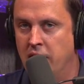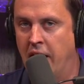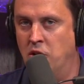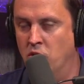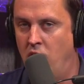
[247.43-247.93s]

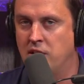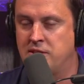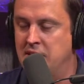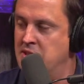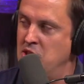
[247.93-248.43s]
and you
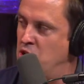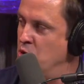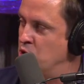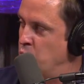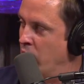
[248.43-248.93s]
lost
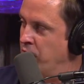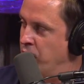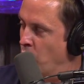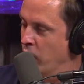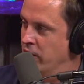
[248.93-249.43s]

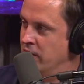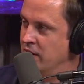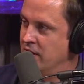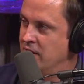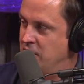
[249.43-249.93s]
62-24
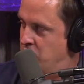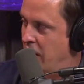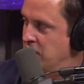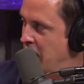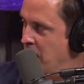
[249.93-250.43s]
to
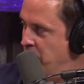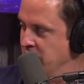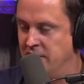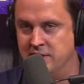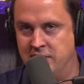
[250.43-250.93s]
Josh Heupel in
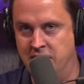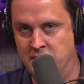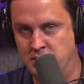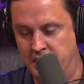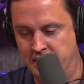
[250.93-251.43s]
Tennessee
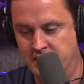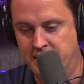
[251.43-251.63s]
this year.